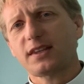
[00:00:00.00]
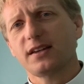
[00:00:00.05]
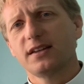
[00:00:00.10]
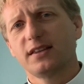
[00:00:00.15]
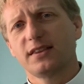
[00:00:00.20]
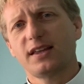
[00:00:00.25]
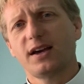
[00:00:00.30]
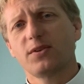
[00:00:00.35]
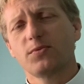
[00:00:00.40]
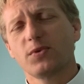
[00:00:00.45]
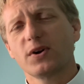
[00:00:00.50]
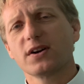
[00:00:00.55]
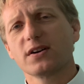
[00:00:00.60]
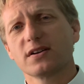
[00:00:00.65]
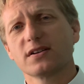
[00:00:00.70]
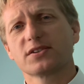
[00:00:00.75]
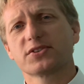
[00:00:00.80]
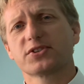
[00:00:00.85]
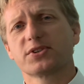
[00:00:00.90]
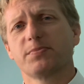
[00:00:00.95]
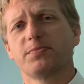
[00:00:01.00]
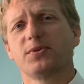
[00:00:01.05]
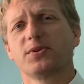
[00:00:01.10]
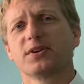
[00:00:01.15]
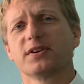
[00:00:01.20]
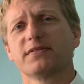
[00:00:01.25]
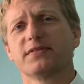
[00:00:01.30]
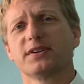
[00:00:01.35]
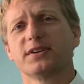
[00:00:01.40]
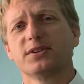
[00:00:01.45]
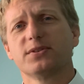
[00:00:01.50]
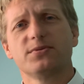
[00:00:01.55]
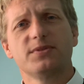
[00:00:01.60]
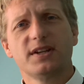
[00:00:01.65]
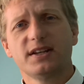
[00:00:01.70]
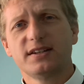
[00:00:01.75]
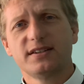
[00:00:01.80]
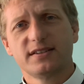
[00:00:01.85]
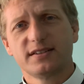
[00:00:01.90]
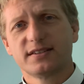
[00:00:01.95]
that were supportive and who
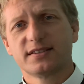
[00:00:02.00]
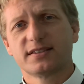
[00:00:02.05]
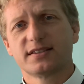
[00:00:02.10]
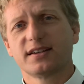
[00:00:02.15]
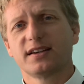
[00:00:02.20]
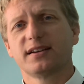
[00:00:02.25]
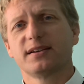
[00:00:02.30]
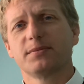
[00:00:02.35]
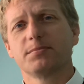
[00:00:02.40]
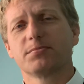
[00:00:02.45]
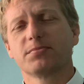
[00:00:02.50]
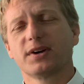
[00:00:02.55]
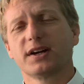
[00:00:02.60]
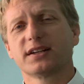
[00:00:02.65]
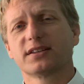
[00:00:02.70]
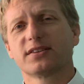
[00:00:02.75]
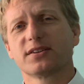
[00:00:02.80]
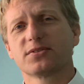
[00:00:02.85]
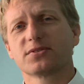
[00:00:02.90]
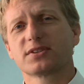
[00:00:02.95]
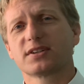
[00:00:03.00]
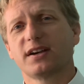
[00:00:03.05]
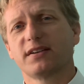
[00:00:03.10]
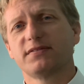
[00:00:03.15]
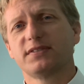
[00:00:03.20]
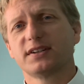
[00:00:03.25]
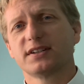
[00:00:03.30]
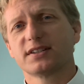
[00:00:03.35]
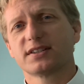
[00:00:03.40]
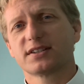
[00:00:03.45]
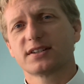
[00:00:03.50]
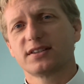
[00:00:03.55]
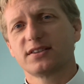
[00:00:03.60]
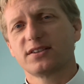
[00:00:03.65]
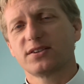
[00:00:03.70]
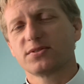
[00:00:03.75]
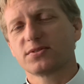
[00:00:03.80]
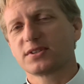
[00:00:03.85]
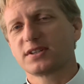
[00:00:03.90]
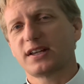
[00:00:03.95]
didn't break those covenants in
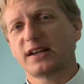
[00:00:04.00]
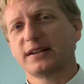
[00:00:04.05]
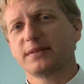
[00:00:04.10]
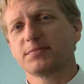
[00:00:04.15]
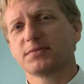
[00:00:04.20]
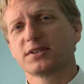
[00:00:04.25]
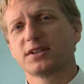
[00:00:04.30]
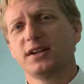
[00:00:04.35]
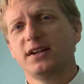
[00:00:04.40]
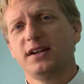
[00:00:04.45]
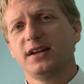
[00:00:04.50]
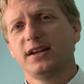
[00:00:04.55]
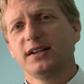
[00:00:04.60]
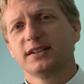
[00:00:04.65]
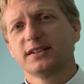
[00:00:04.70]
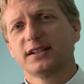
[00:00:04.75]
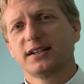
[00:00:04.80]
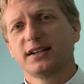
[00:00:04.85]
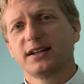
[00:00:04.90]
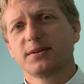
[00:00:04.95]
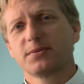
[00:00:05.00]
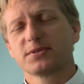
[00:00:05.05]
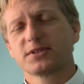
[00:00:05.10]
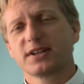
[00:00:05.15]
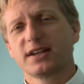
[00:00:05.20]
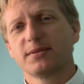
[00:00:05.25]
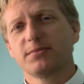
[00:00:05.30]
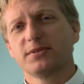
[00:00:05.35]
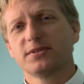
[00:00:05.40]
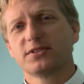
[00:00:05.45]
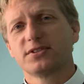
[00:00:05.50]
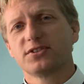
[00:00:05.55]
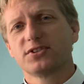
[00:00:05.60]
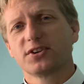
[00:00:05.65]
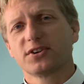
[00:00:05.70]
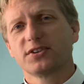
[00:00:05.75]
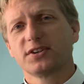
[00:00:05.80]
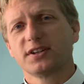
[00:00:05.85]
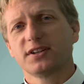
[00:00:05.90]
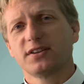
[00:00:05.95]
those times. And I was able to
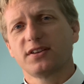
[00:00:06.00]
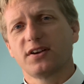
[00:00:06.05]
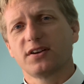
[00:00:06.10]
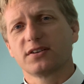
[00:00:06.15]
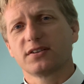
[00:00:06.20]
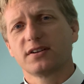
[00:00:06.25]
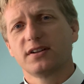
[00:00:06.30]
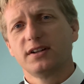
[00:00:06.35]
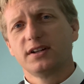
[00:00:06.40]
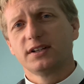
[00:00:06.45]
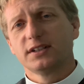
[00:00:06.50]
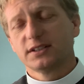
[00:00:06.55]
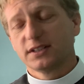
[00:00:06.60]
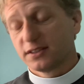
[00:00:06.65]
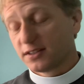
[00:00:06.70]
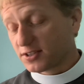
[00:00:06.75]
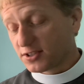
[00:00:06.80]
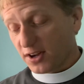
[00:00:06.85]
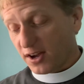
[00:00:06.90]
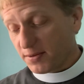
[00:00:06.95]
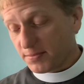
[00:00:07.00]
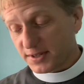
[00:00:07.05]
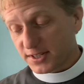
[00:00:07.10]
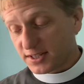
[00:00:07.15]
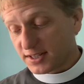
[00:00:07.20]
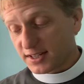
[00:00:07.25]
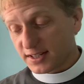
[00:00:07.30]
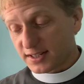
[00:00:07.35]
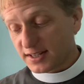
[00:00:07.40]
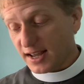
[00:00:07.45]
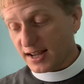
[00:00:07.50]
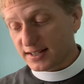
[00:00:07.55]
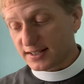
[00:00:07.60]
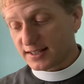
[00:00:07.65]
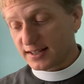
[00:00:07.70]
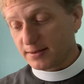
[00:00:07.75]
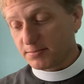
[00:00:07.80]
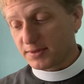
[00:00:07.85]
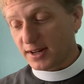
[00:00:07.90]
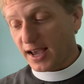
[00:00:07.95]
journey along. The psalmist does not
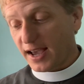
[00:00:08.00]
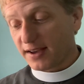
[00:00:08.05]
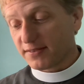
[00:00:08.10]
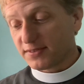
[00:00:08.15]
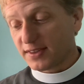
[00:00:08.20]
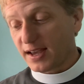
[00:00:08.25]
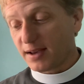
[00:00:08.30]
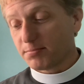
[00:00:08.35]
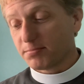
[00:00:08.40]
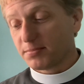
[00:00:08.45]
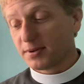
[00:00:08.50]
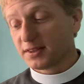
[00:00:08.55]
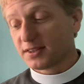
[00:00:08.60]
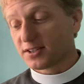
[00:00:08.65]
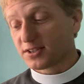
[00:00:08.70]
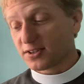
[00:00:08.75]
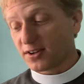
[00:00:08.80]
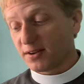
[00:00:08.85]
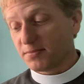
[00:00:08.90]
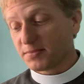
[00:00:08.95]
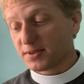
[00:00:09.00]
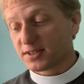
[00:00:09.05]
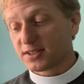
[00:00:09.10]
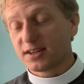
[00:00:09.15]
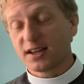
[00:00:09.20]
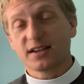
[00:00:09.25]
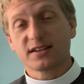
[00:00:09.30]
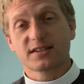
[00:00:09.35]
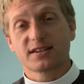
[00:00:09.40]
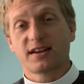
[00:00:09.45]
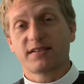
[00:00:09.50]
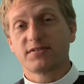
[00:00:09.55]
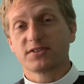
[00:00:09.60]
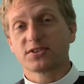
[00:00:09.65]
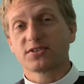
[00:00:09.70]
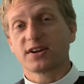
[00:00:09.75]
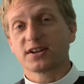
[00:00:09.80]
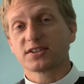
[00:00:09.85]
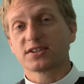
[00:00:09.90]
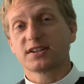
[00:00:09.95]
seem to have that, but the psalmist does have a
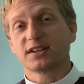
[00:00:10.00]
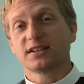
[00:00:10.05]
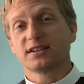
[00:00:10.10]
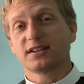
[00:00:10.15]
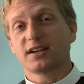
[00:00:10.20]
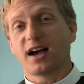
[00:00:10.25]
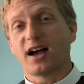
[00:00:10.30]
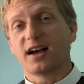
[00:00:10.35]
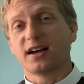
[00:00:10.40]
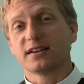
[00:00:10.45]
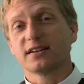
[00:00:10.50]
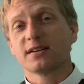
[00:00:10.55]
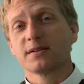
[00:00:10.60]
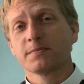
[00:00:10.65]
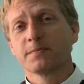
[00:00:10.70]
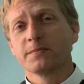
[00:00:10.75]
trust in God.